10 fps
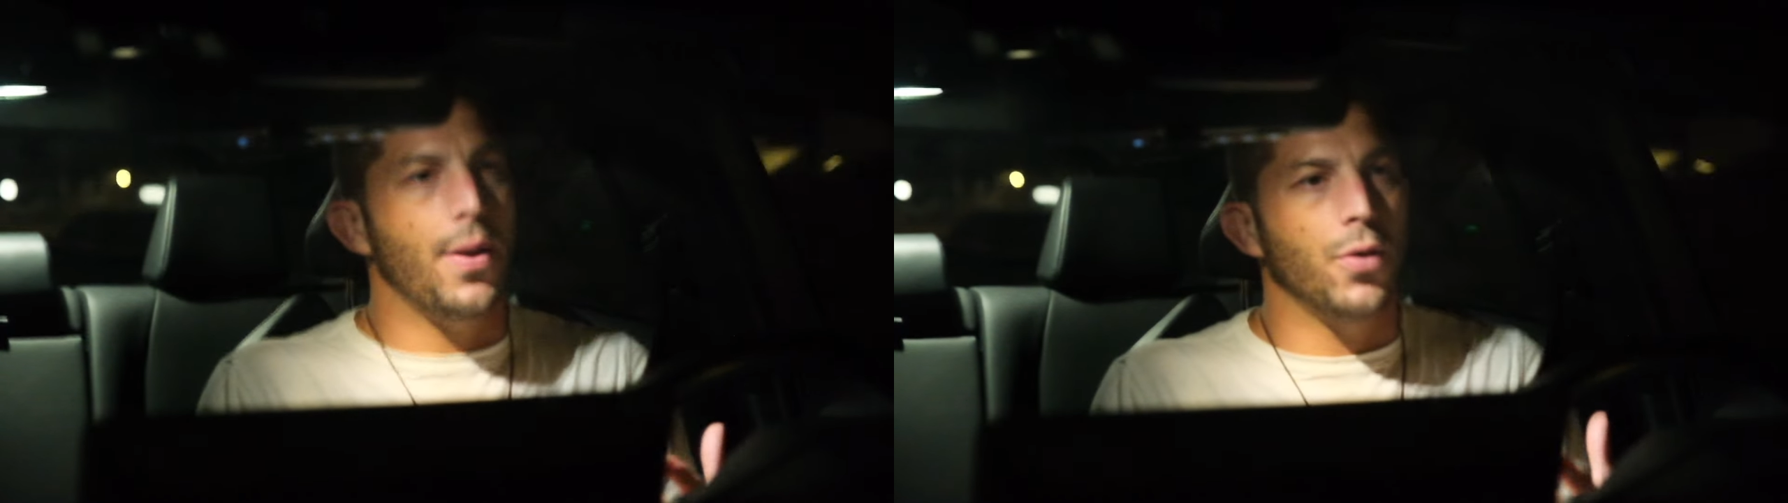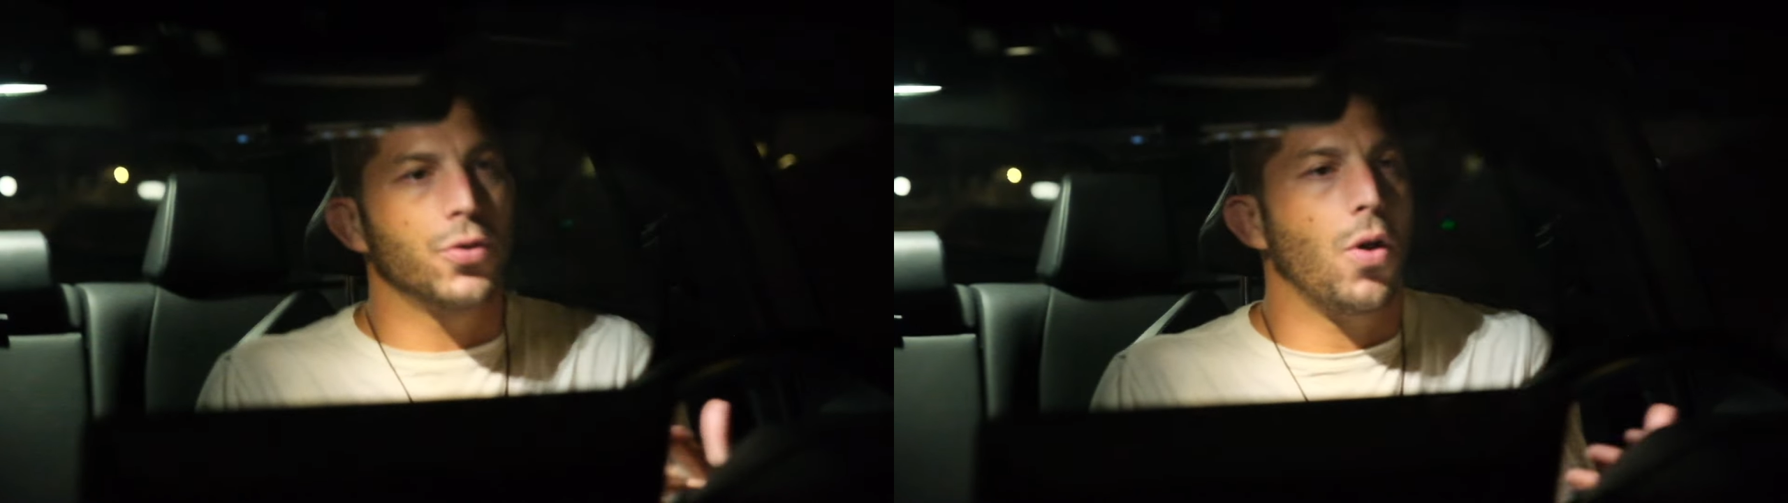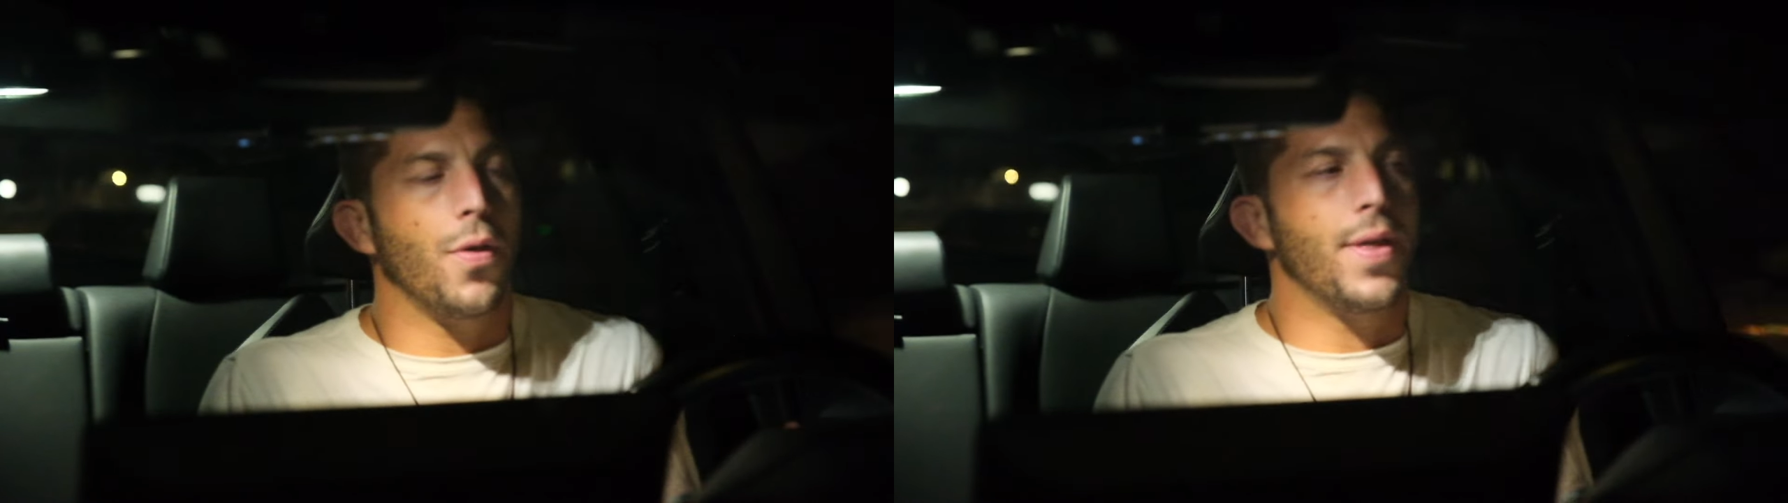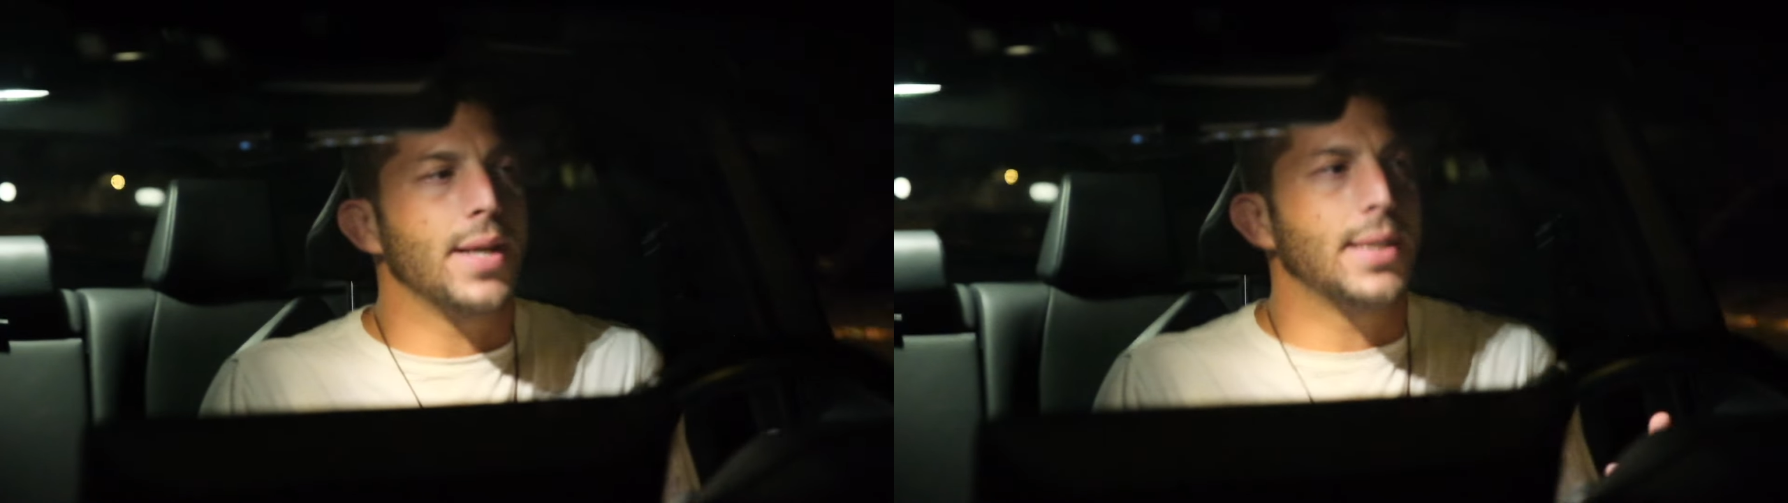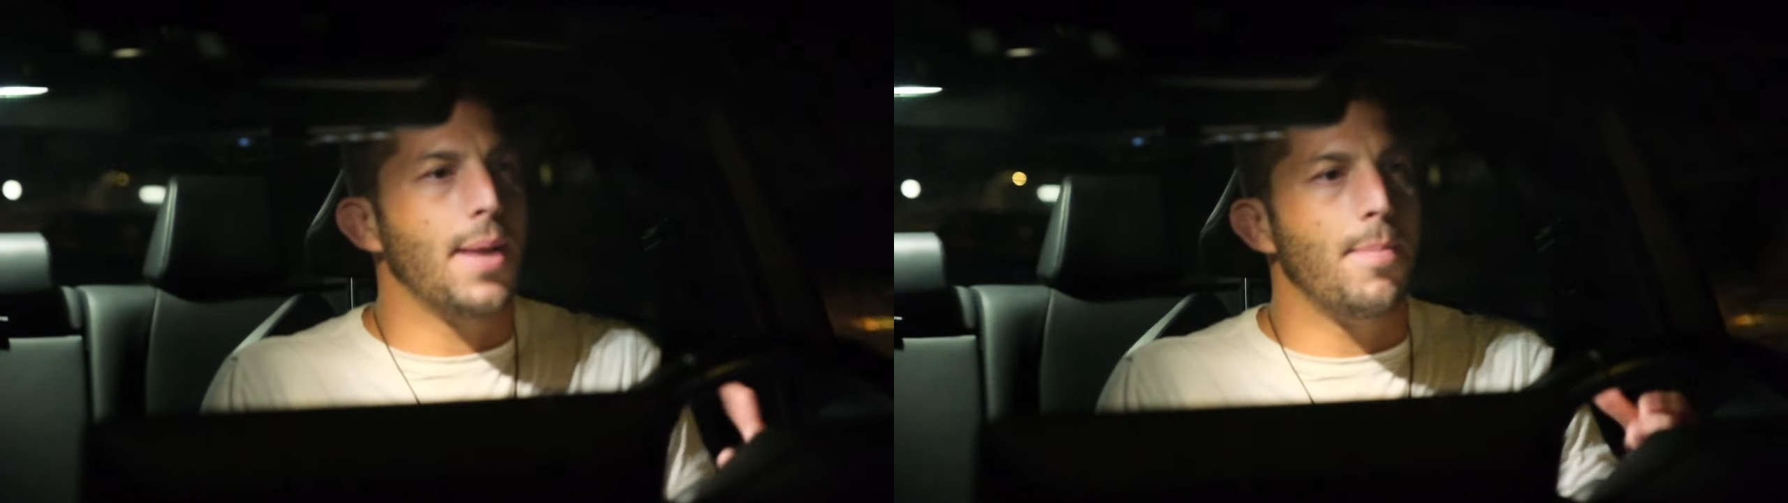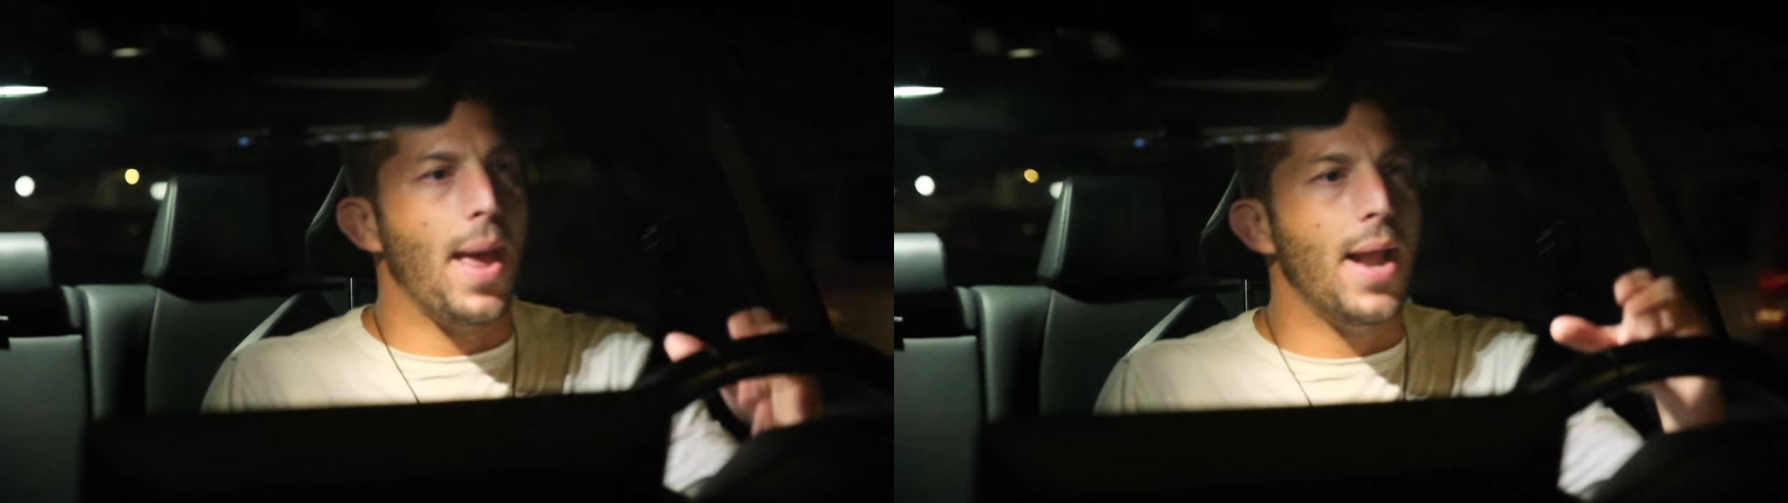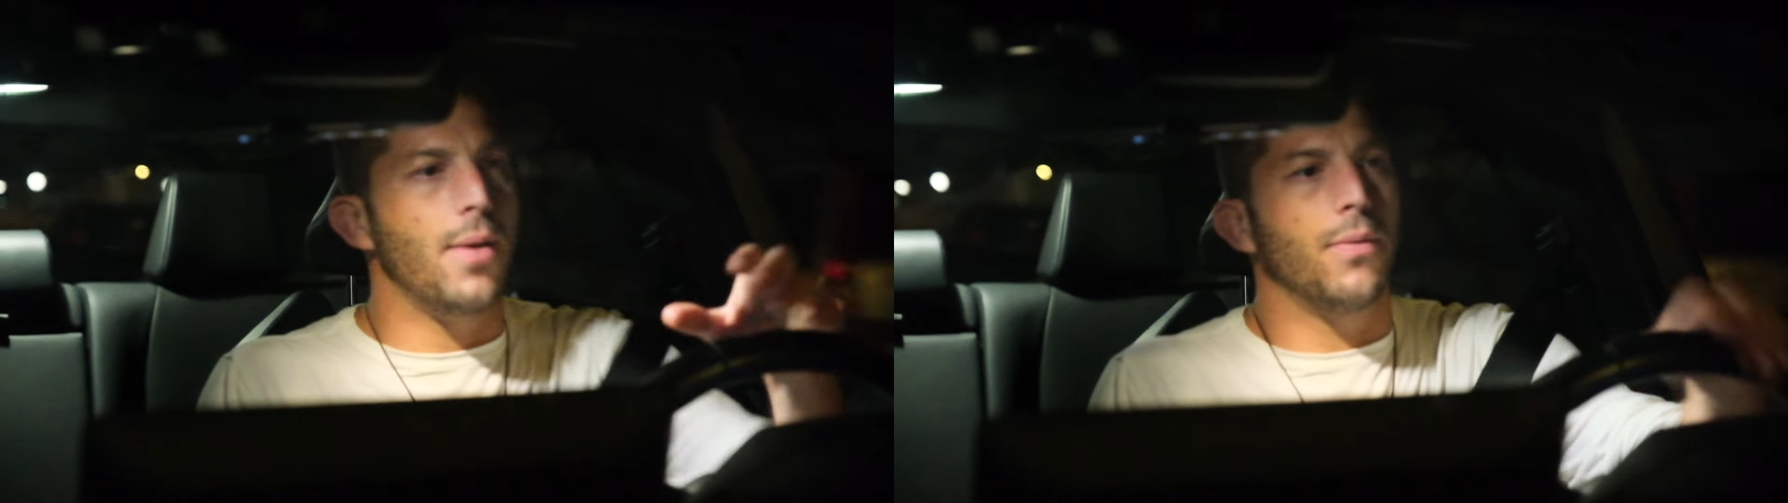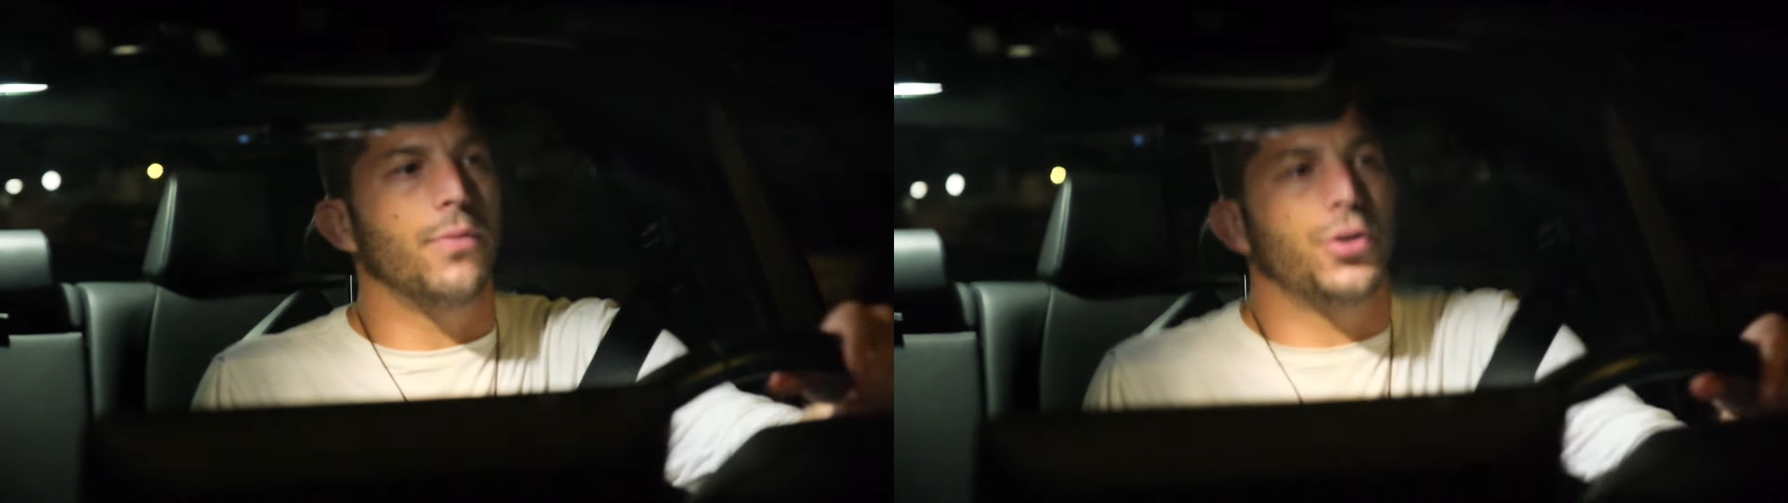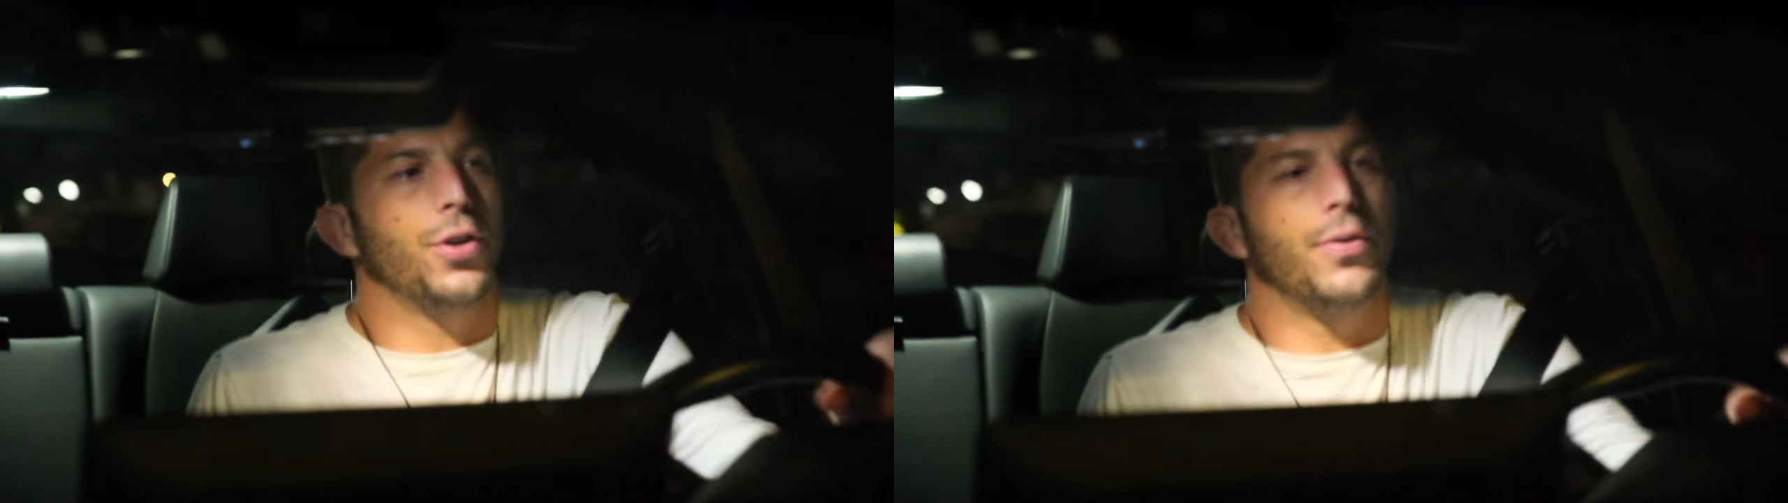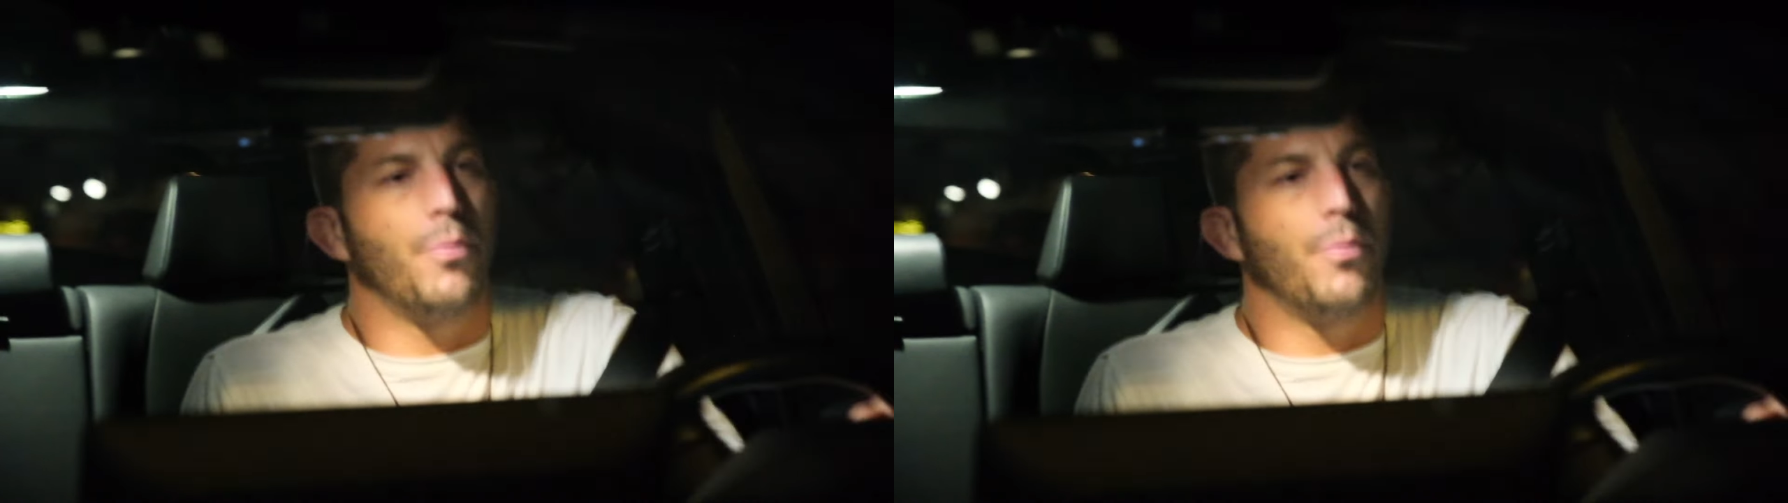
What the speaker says: And those are all things that men should